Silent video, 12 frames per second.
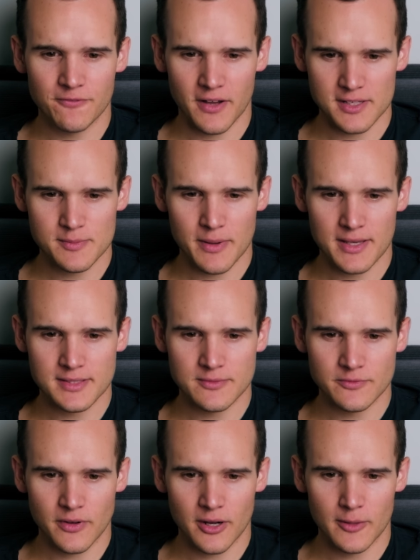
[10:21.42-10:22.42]
fast-paced
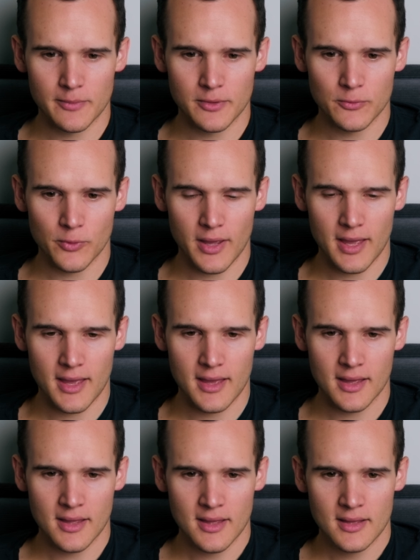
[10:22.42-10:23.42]
environment
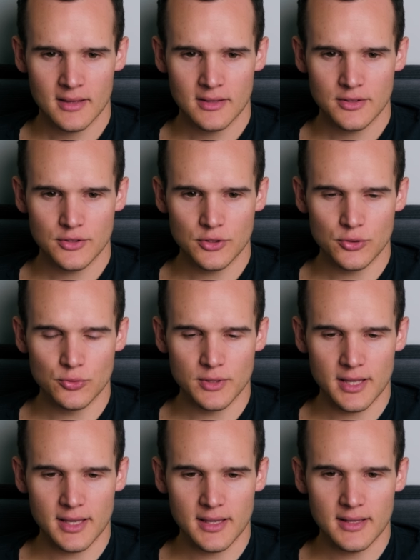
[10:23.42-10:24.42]
where you
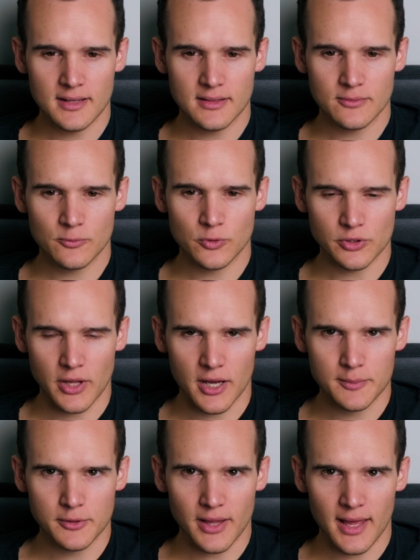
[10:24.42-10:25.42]
need
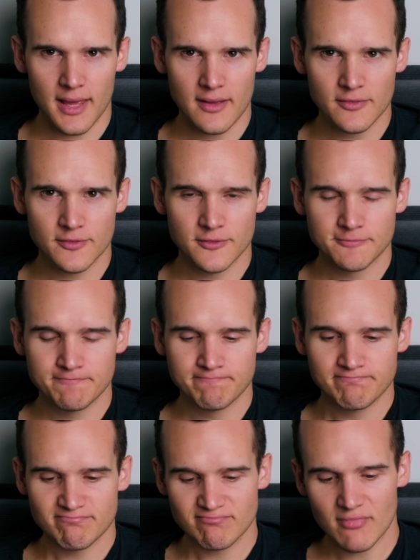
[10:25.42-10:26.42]
reliable AF,
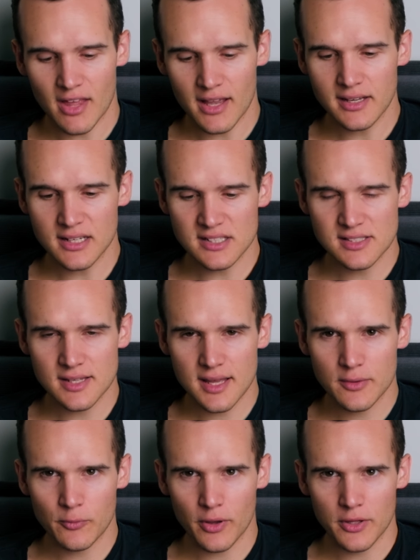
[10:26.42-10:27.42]
I can
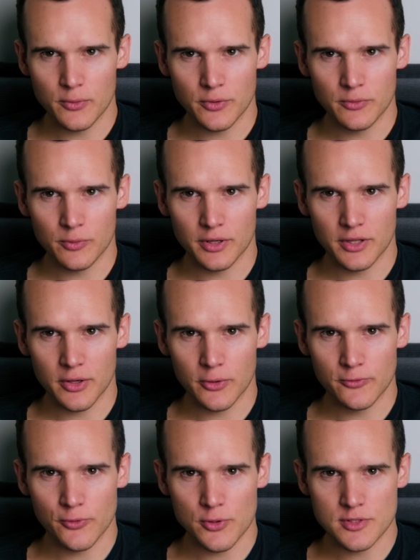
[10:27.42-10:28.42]
understand why you wouldn't want to go
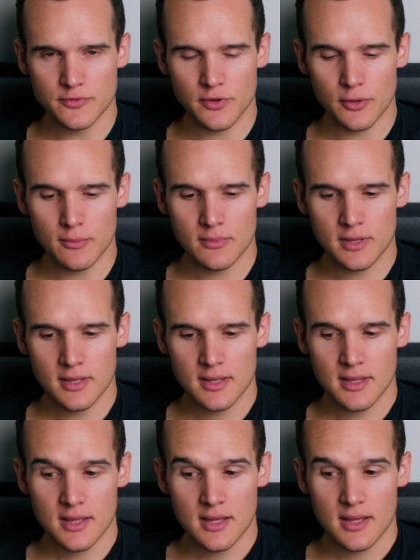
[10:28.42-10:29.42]
with Fujifilm.
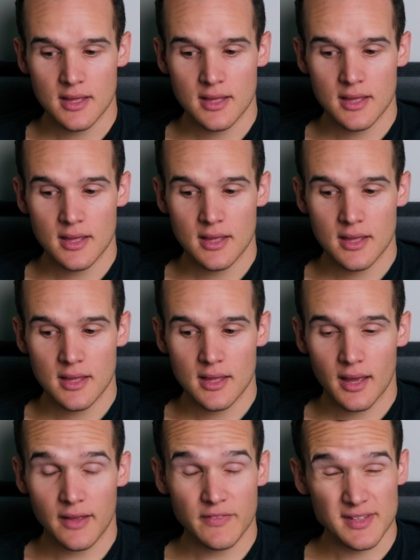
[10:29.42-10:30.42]

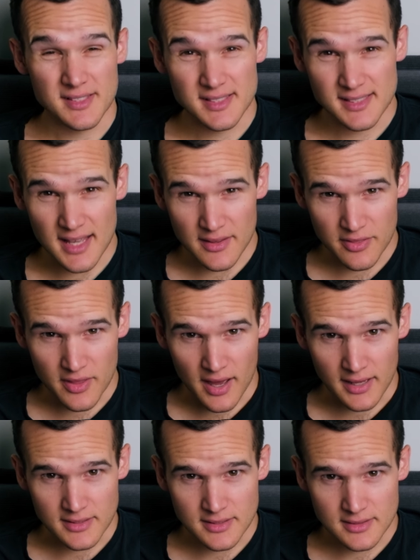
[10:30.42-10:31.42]
Having said
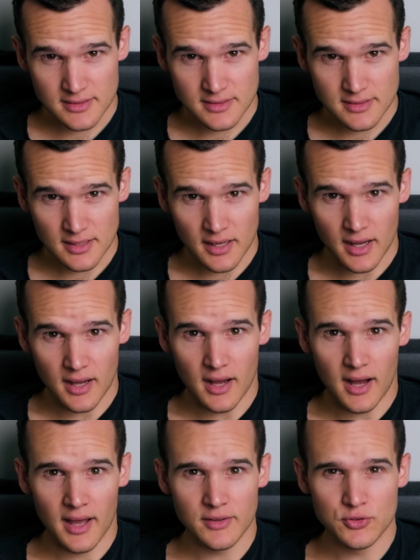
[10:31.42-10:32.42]
that,
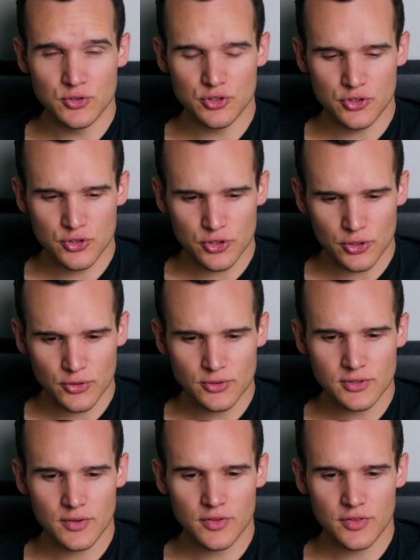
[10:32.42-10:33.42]
I
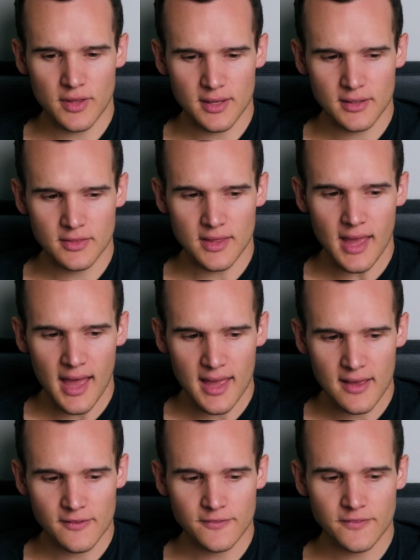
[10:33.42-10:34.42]
don't think the
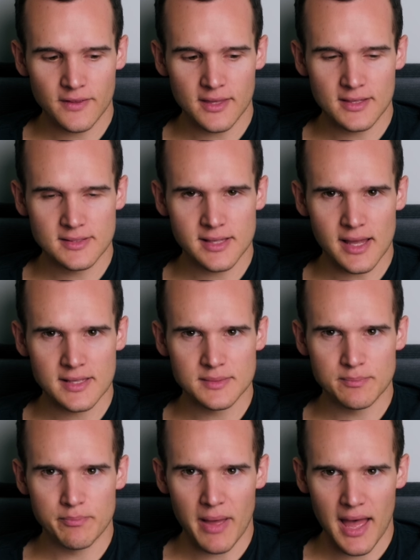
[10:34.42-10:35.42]
AF is as
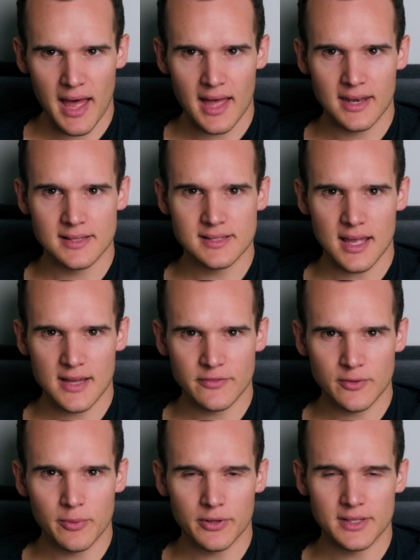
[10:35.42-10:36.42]
bad as
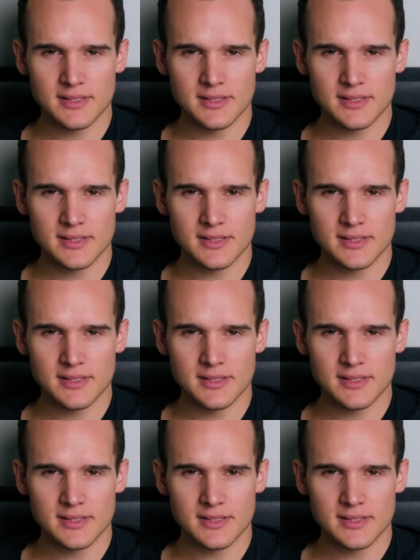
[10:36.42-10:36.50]
everybody